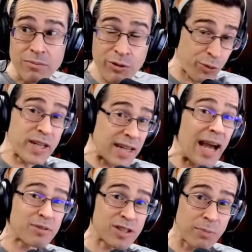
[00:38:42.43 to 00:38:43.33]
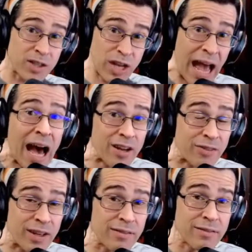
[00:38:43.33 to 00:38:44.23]
3 times as much out of
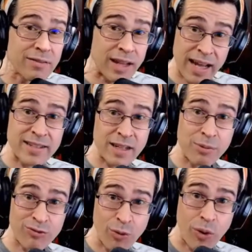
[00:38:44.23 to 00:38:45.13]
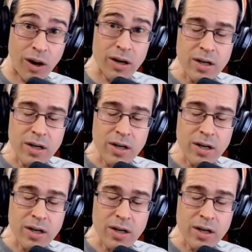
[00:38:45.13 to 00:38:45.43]
it than I did before.